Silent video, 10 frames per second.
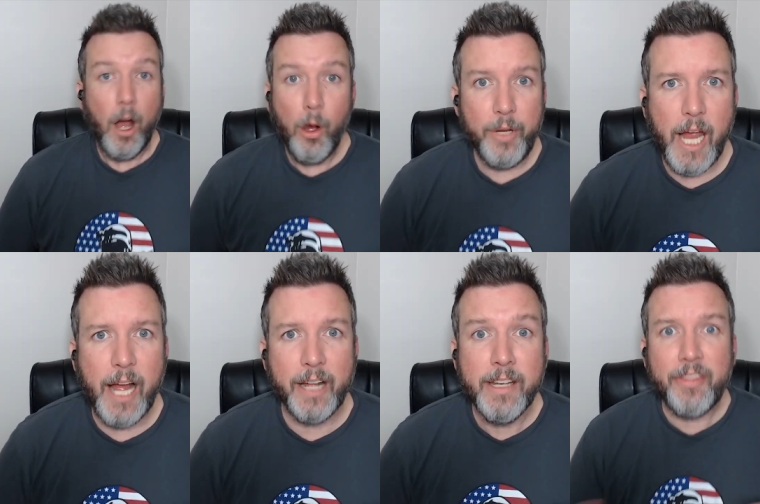Oh
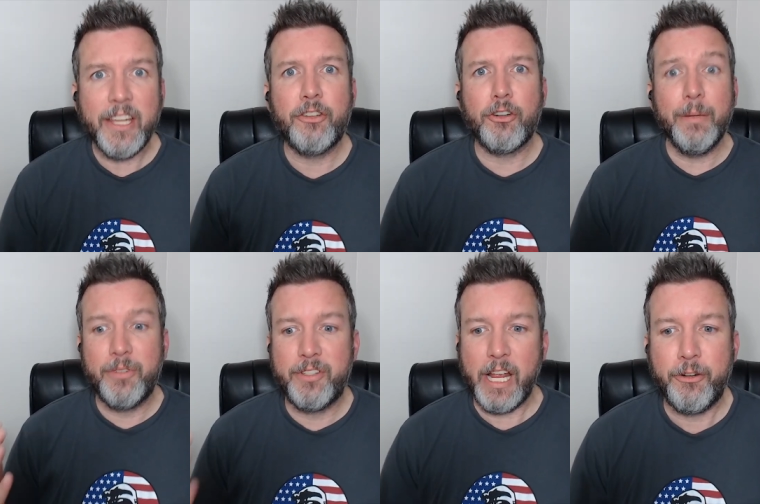yeah, nothing
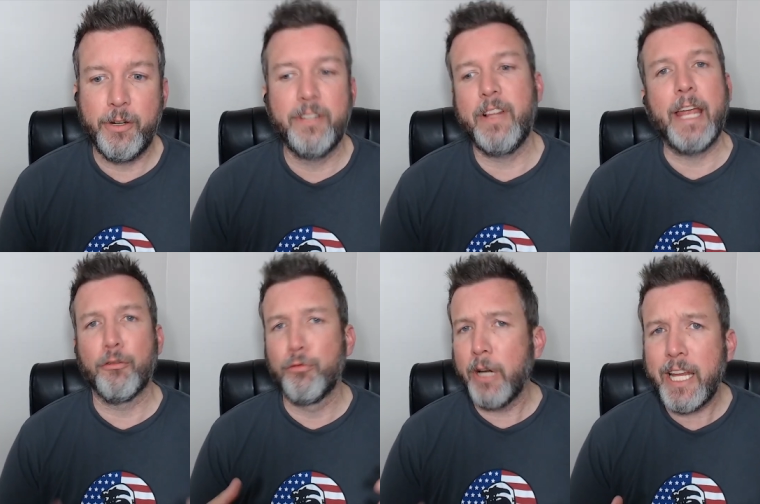screams centrist like
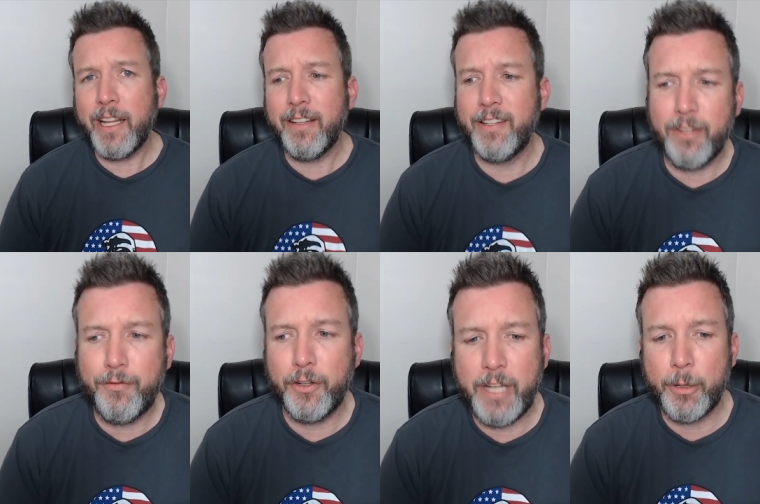rigging the system
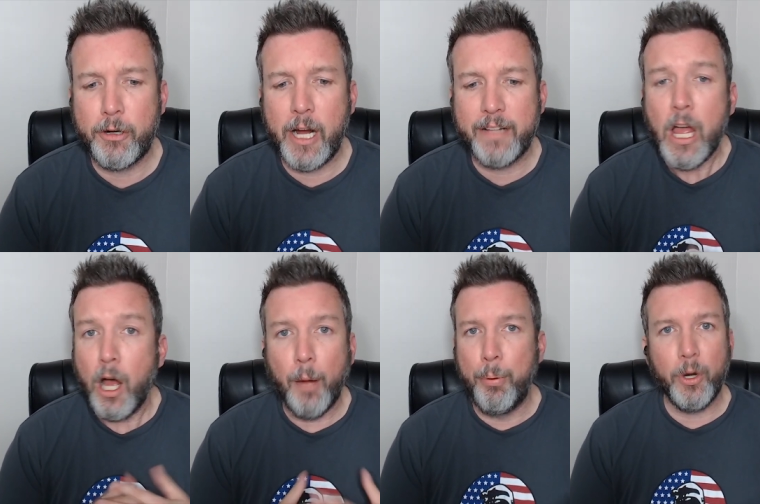for Democrats,
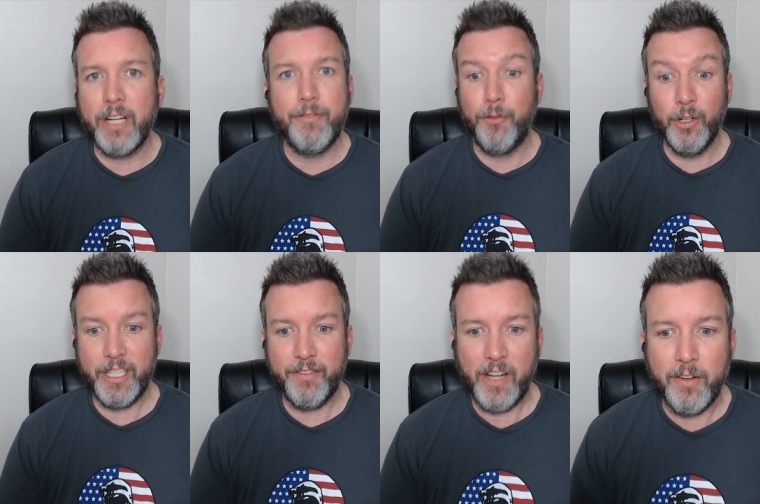aborting fully
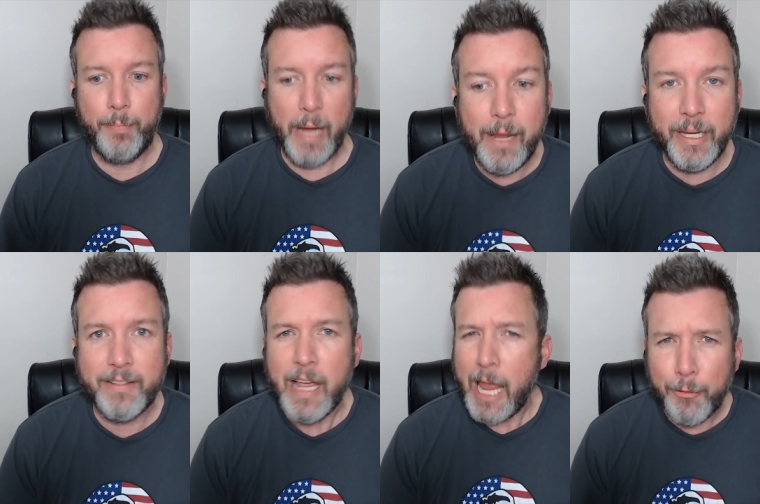developed
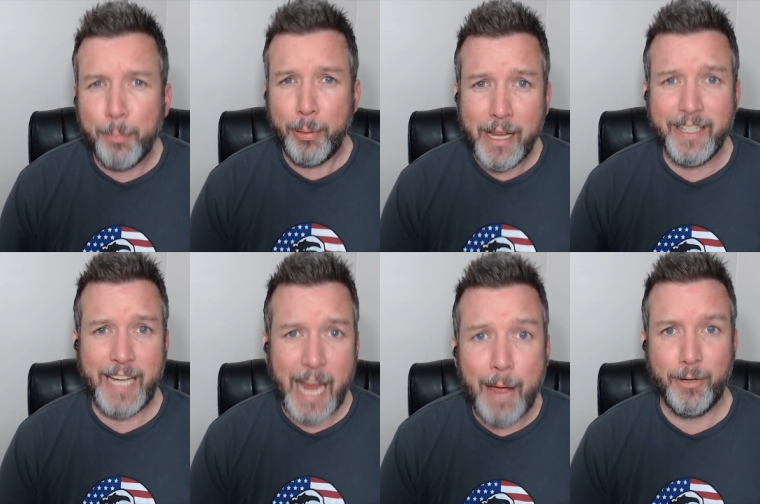babies, and replacing
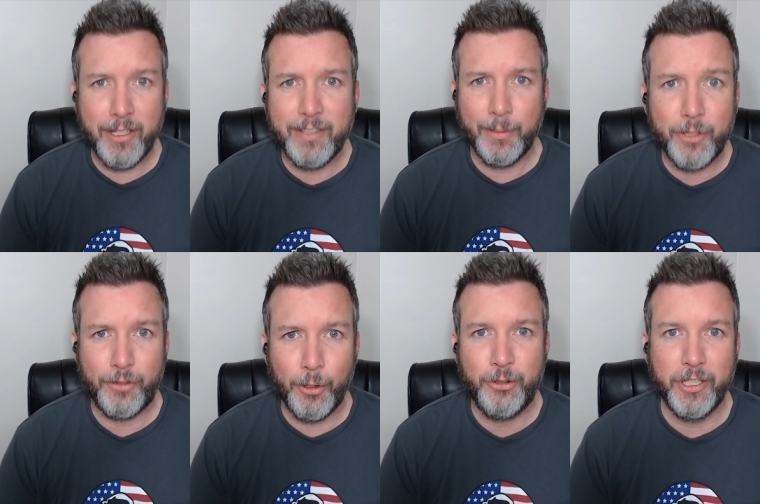capitalism with
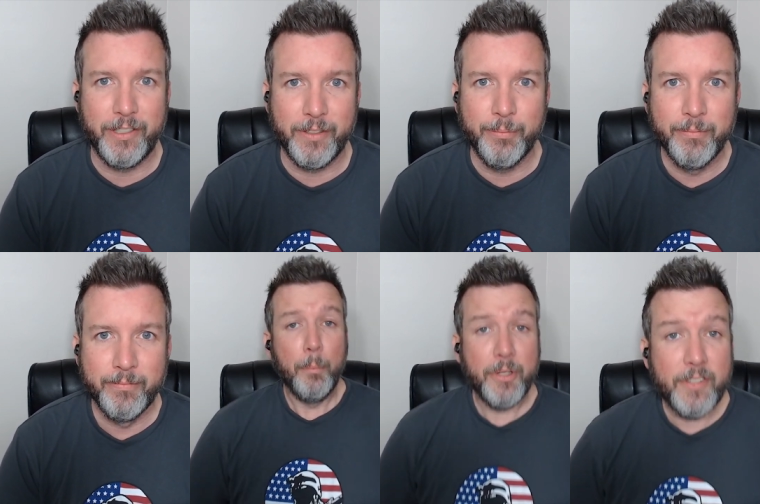socialism.
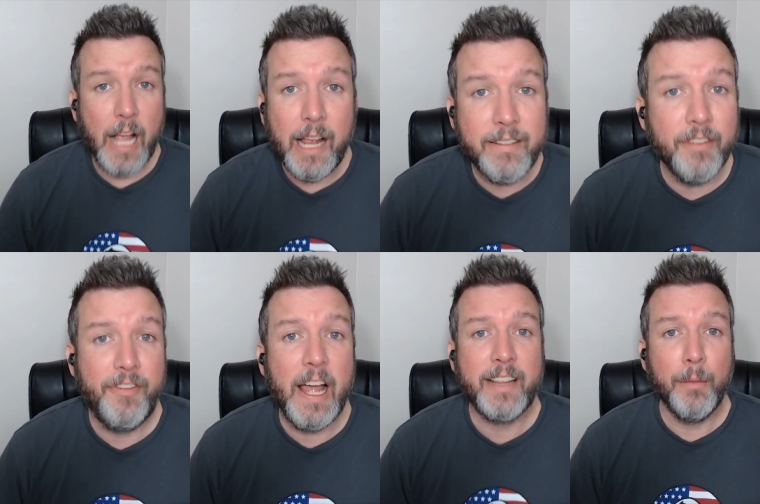Besides the
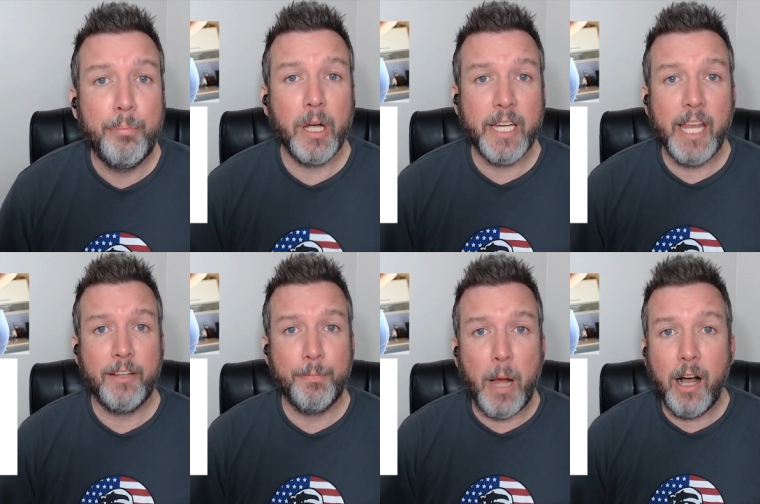fact that
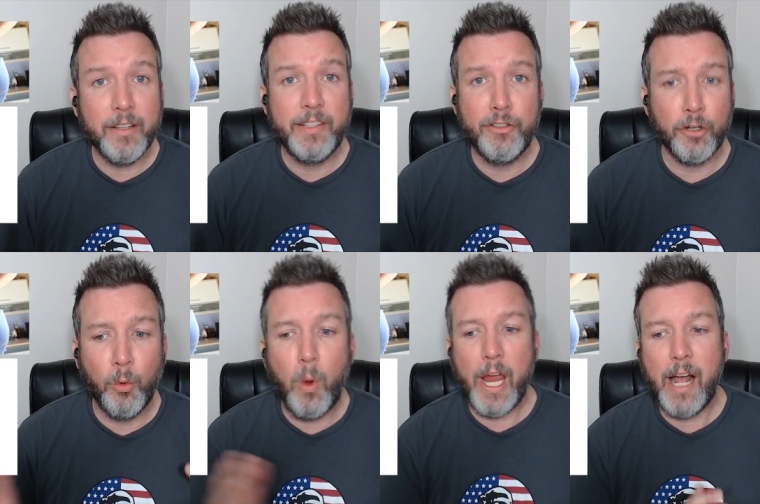Buttcake's policies are
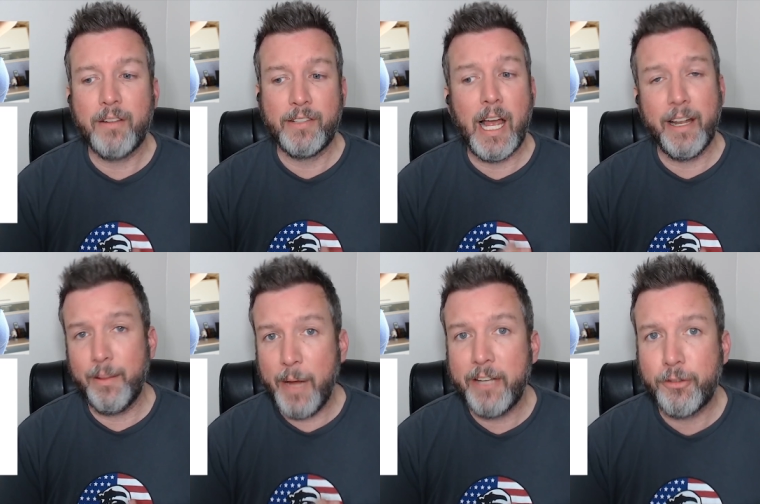way outside of the
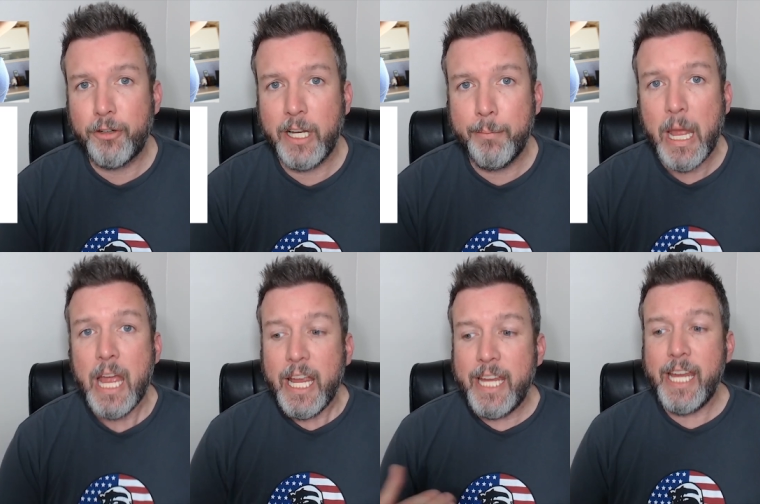mainstream,
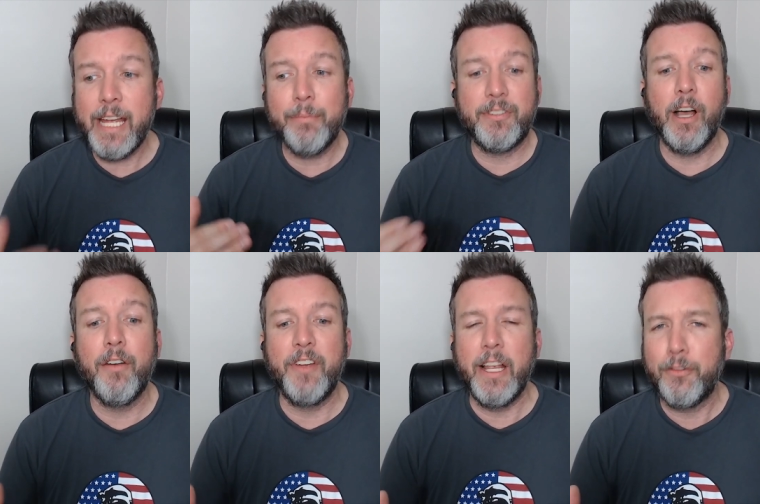he
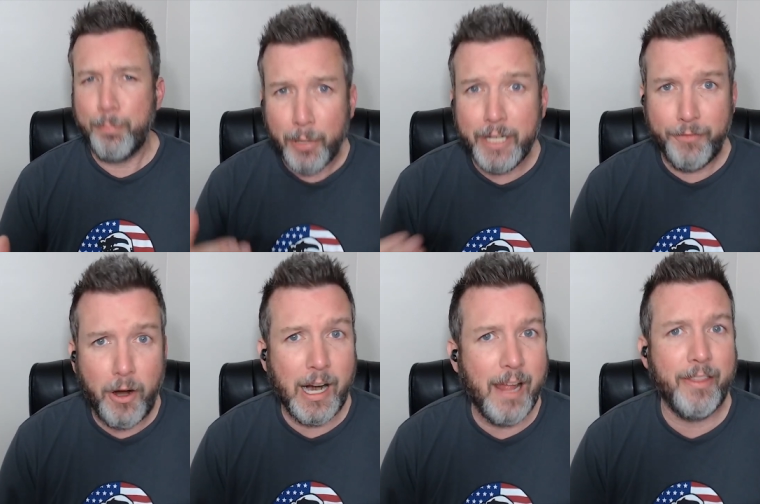himself is pretty
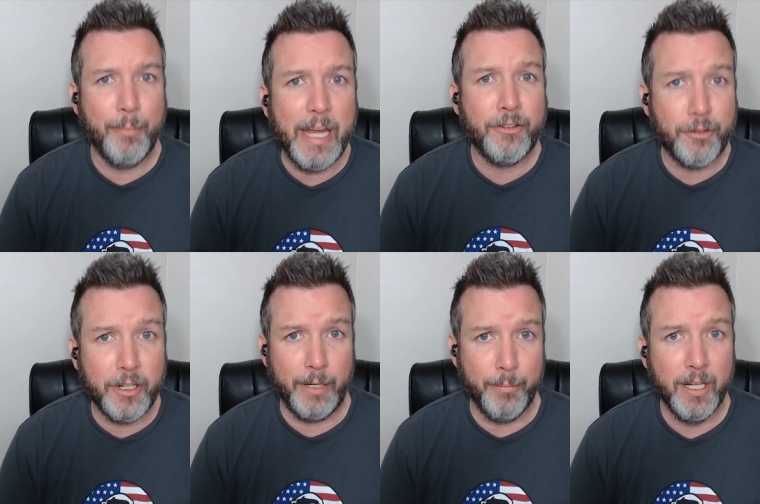far out of the
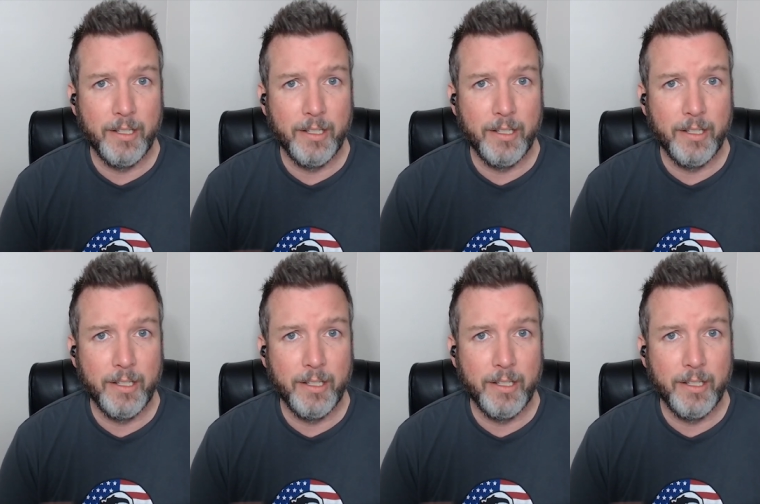mainstream.